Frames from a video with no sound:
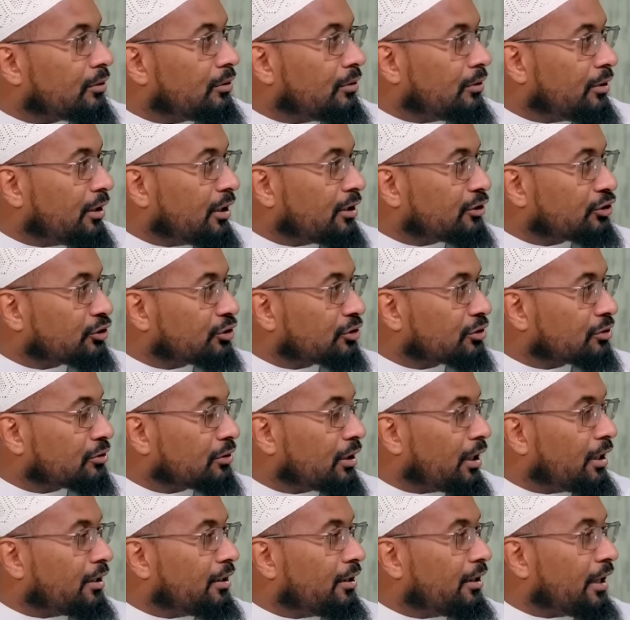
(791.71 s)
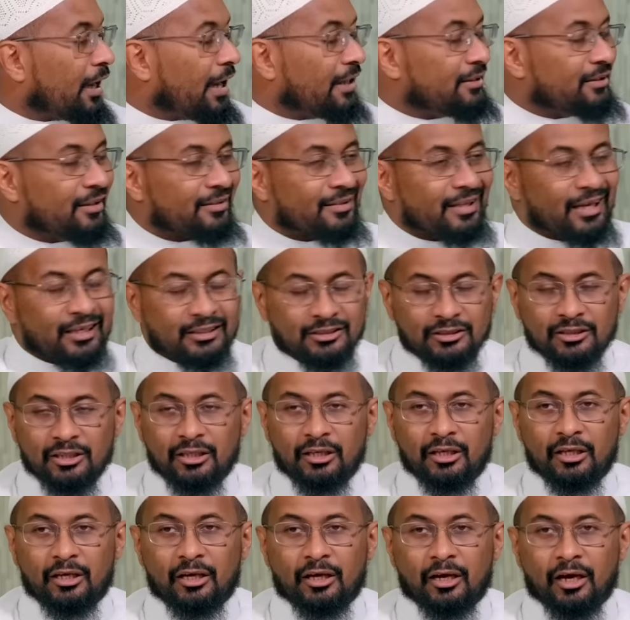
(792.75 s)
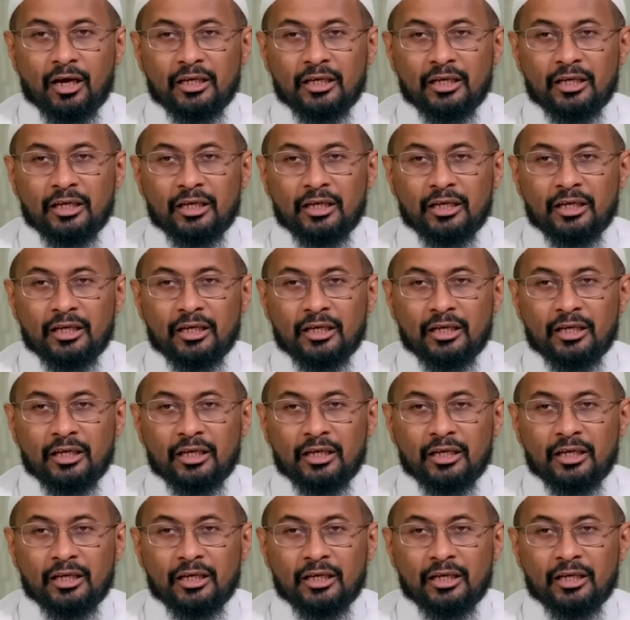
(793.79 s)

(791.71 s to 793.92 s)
Yes, and the hadith actually,